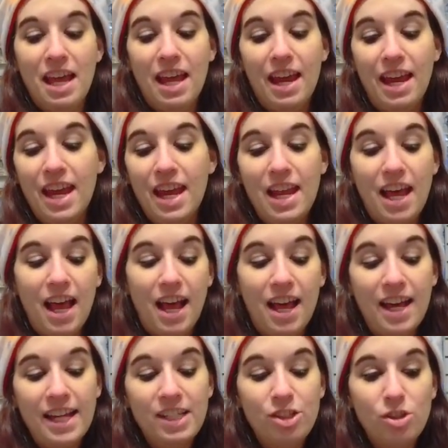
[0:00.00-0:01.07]
And
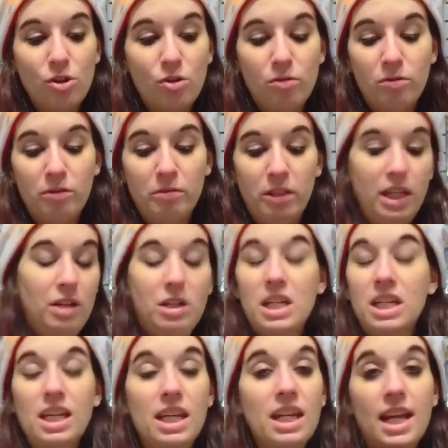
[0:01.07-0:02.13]
I don't, again,